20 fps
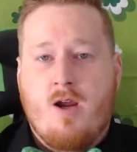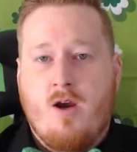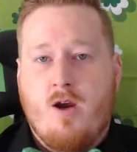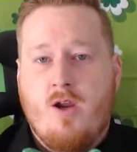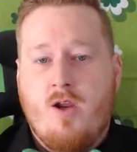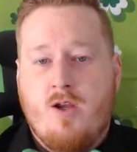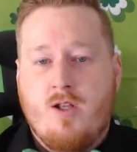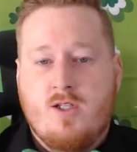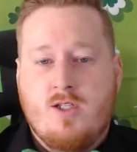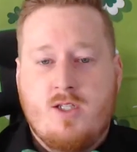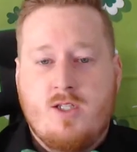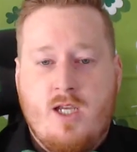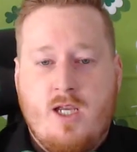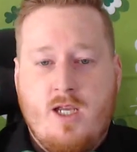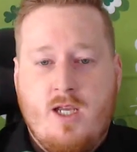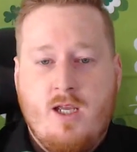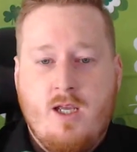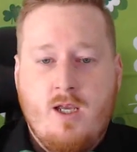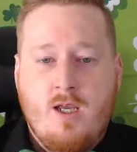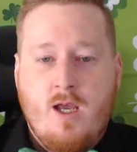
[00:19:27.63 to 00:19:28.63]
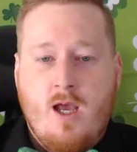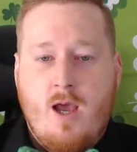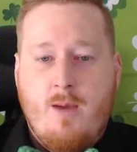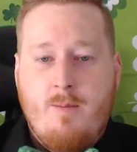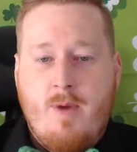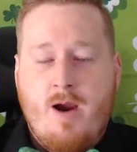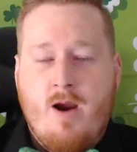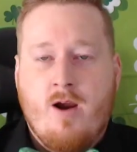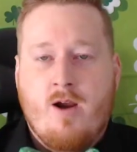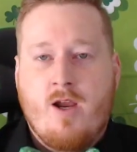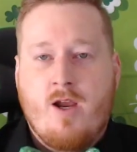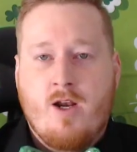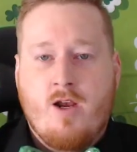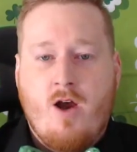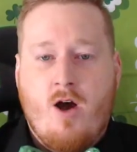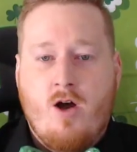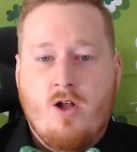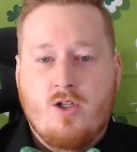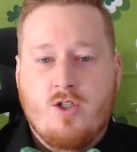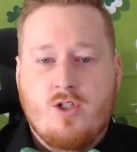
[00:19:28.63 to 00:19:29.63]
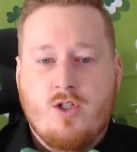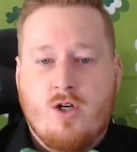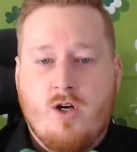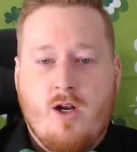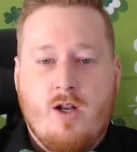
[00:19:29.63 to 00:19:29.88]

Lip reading: or you can see American culture,